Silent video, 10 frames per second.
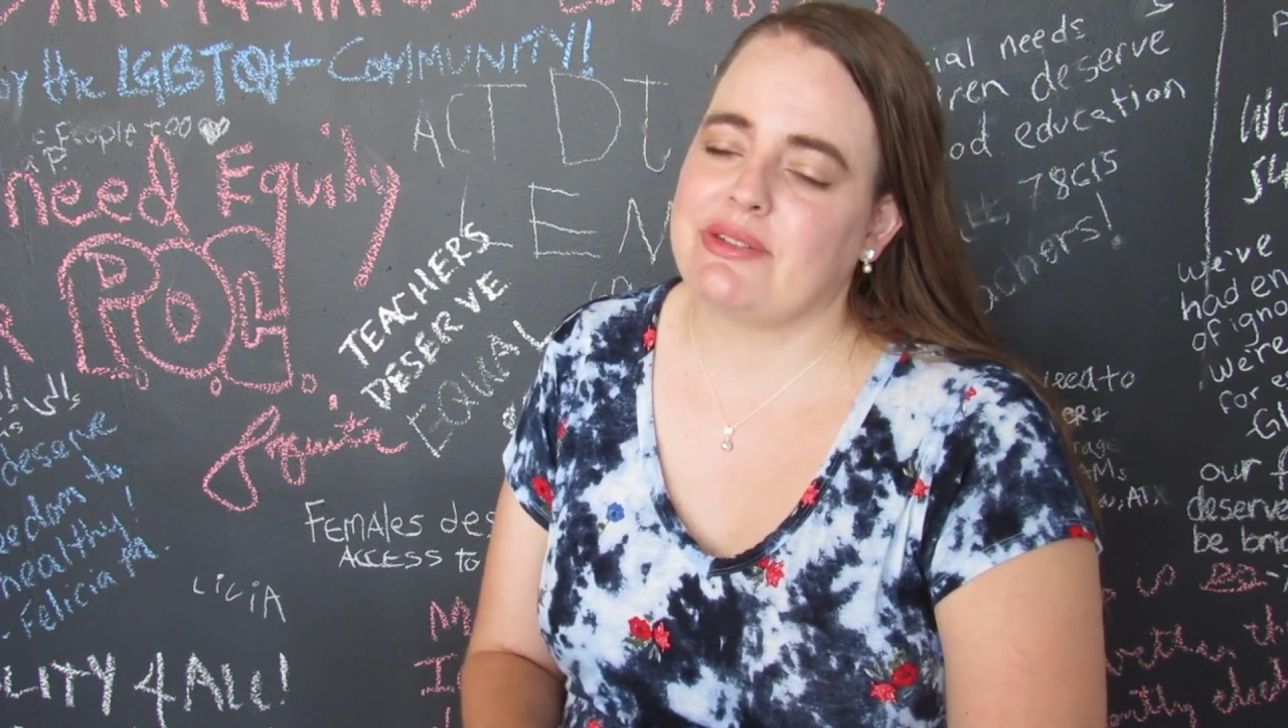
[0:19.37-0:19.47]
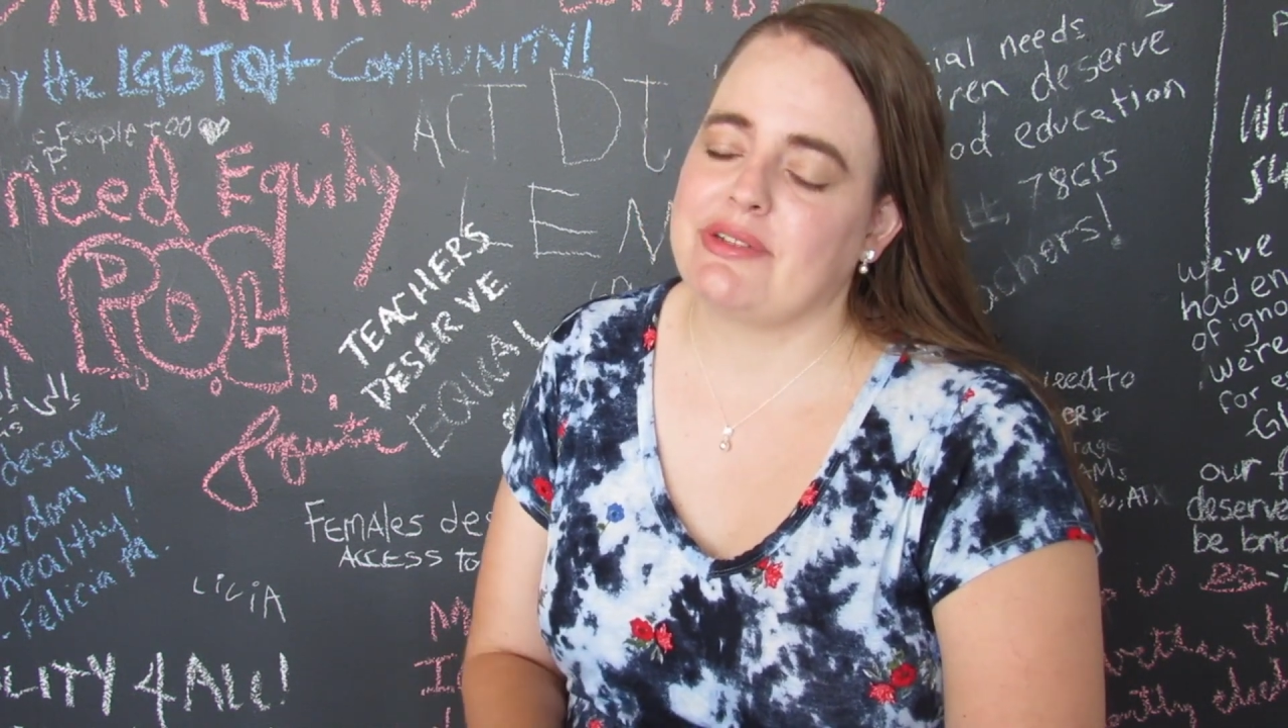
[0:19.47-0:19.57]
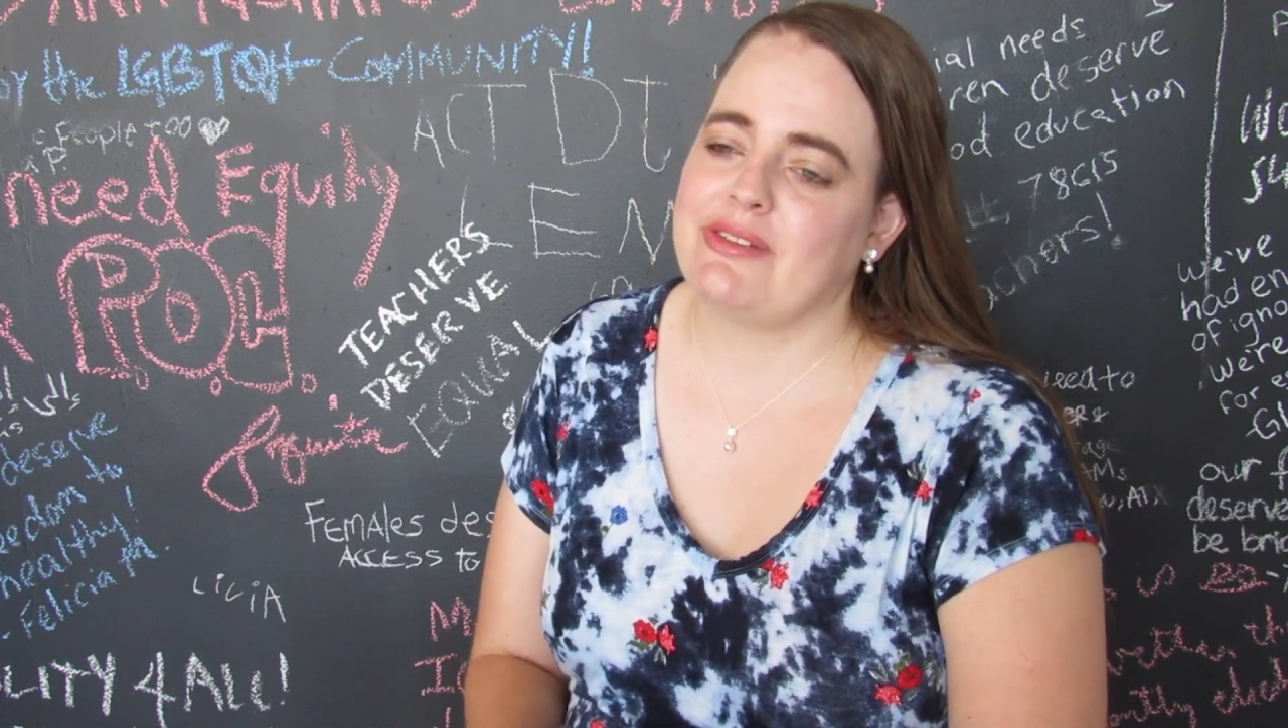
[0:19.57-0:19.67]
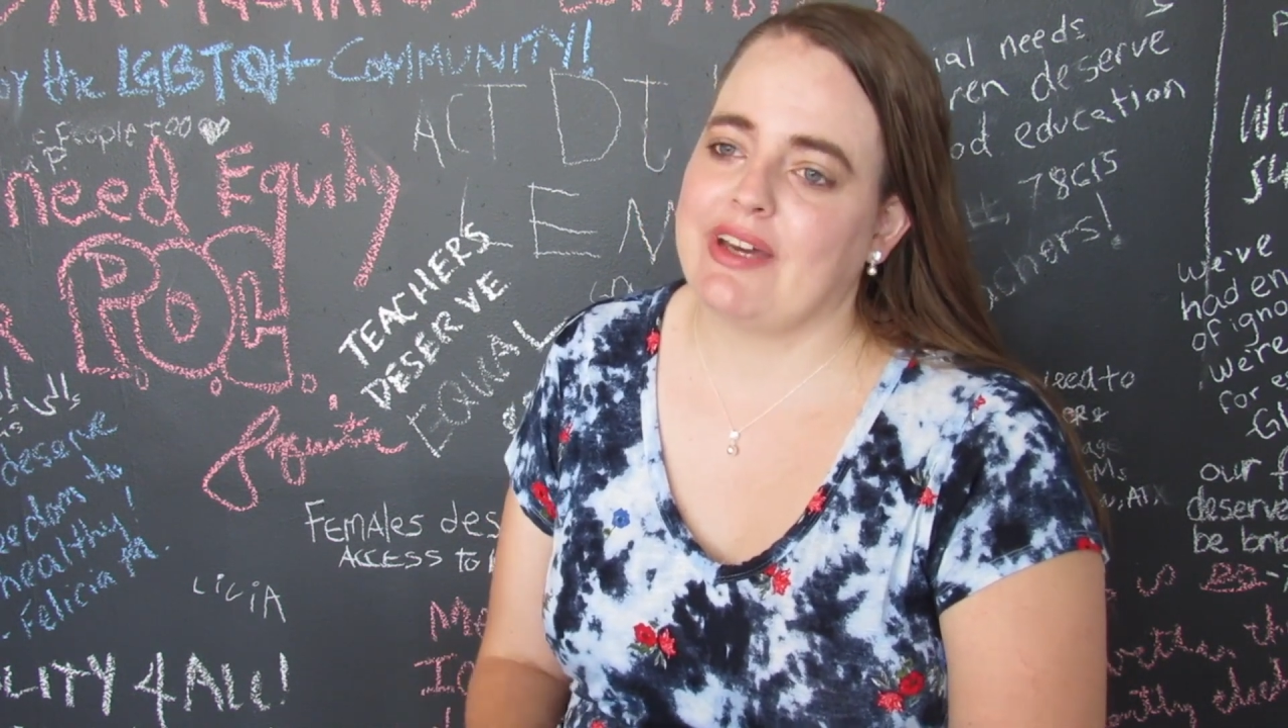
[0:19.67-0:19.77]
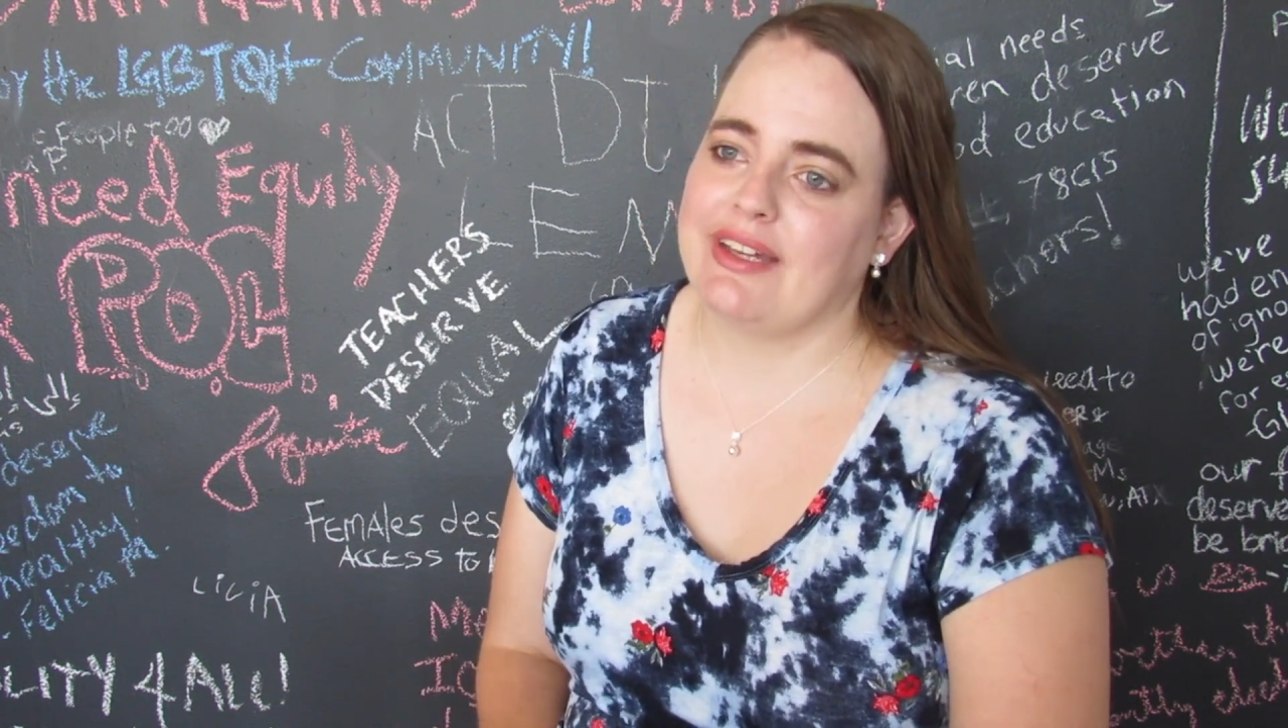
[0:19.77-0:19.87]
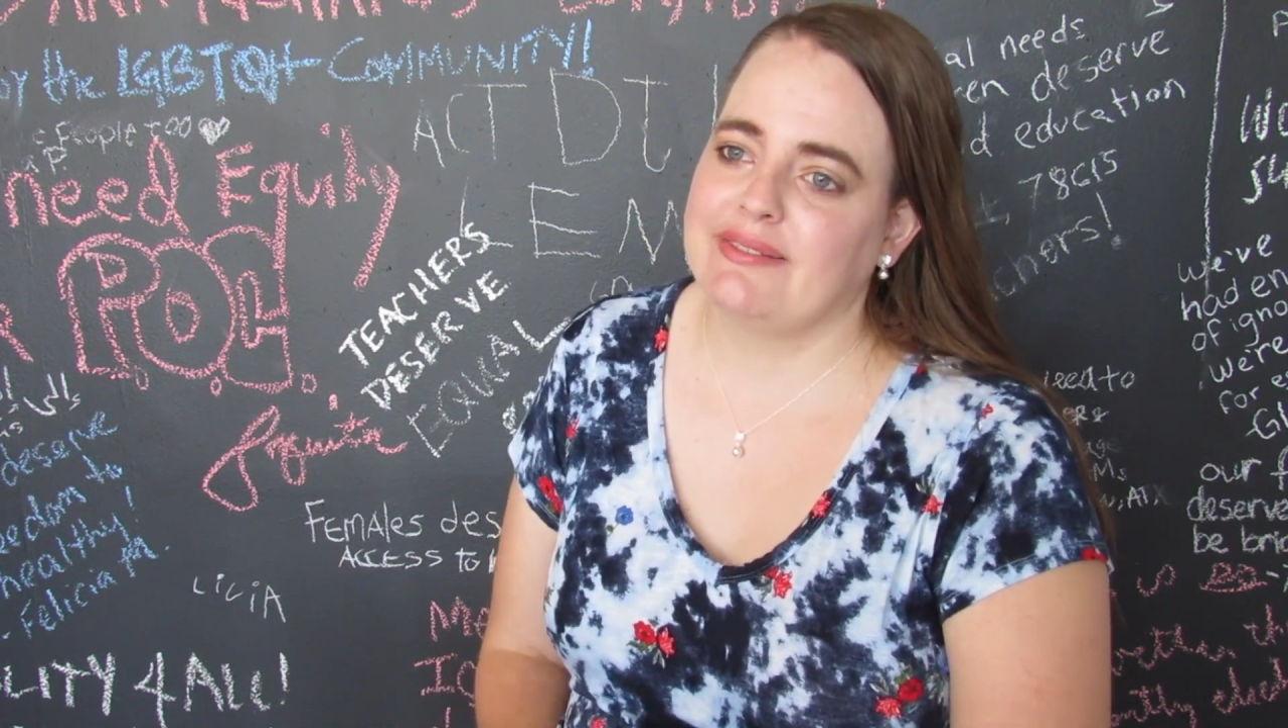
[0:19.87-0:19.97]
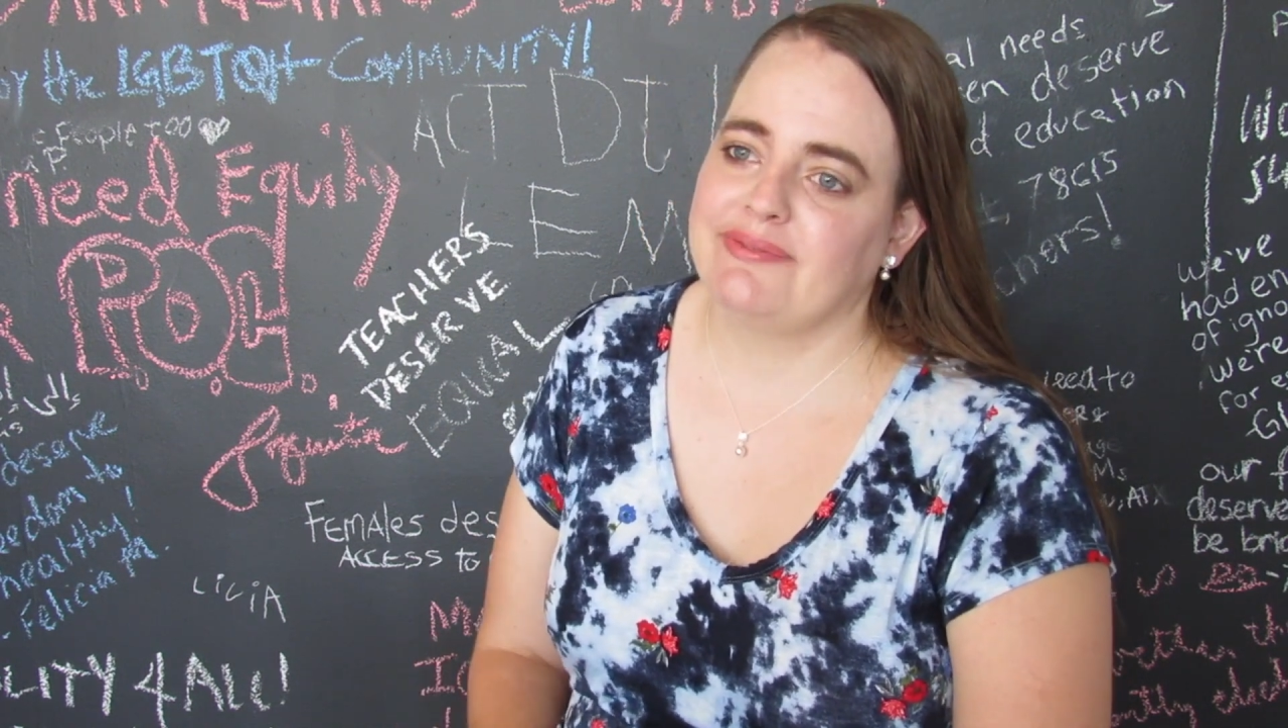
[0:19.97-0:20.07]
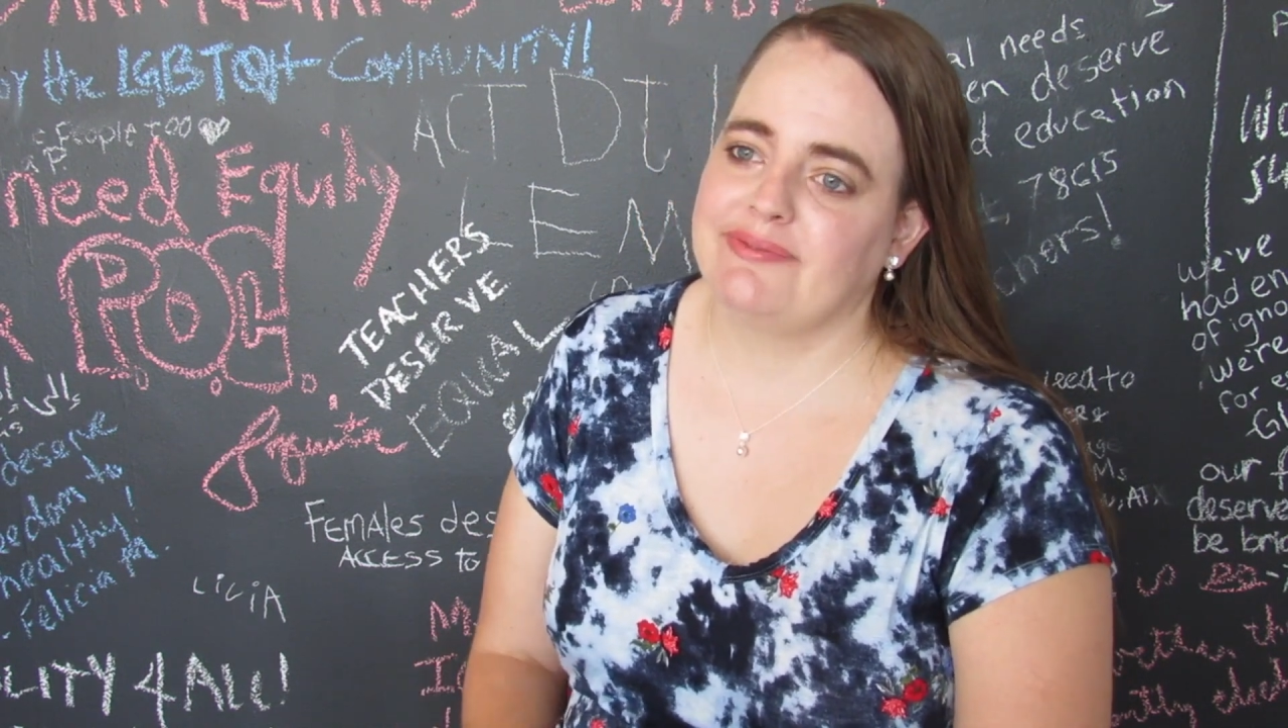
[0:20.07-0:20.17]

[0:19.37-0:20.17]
when you die.